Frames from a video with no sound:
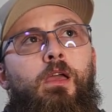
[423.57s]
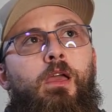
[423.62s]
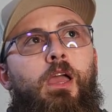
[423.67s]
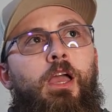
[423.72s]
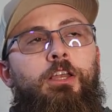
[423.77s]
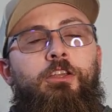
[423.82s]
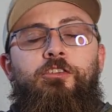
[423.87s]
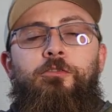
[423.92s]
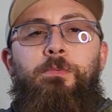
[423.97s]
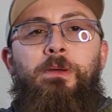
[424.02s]

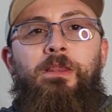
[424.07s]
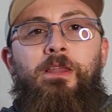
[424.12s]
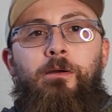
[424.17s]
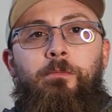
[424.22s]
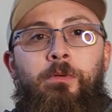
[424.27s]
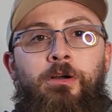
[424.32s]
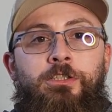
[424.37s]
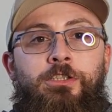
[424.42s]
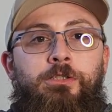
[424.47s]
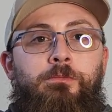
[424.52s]
And you spend that
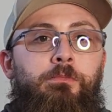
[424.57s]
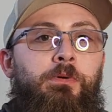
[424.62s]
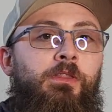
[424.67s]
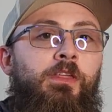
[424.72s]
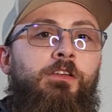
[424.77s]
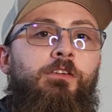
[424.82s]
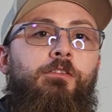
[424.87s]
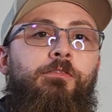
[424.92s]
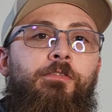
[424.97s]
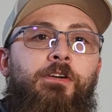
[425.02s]
budget, but
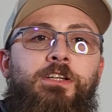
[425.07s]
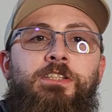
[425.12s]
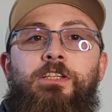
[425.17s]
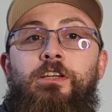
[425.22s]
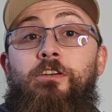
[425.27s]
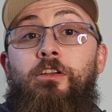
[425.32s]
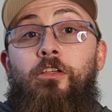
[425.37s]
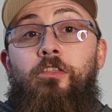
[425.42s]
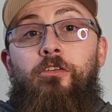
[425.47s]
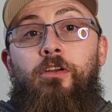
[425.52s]
then you find
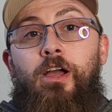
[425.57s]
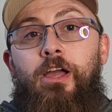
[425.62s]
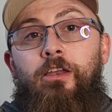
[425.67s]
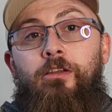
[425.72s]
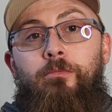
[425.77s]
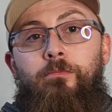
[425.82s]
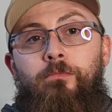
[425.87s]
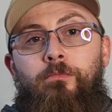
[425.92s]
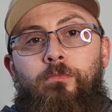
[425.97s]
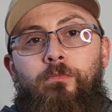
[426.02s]
another
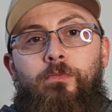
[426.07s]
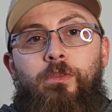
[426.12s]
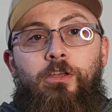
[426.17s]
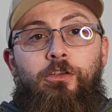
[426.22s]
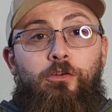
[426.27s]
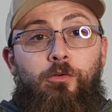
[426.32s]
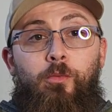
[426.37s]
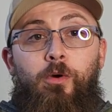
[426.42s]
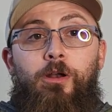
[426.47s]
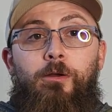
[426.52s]
item that
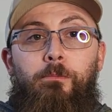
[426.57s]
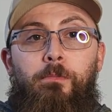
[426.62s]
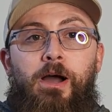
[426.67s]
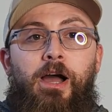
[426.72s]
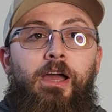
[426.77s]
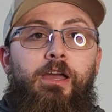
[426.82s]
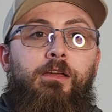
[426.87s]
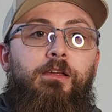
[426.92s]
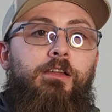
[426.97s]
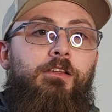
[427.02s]
you want to
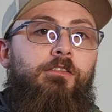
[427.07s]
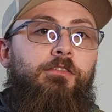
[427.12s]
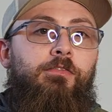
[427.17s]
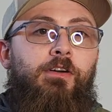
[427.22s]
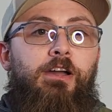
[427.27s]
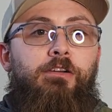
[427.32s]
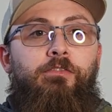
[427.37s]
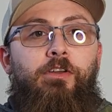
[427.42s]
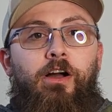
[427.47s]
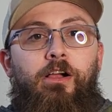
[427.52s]
buy and it's
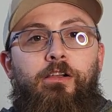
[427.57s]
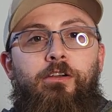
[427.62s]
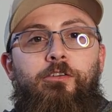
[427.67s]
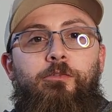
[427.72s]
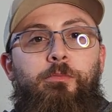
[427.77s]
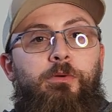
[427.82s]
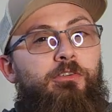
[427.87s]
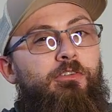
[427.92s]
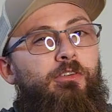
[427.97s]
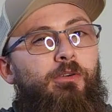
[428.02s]
$5,
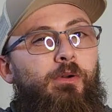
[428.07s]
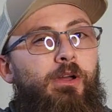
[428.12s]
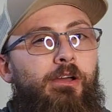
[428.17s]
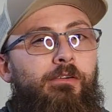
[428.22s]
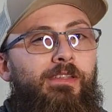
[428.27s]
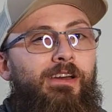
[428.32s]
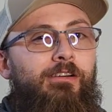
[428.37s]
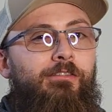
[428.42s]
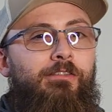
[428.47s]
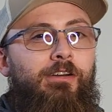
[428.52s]
but you don't have
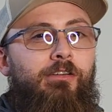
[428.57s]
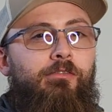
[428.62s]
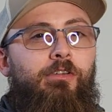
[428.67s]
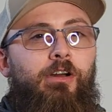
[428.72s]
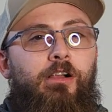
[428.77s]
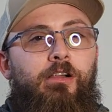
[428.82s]
that $5.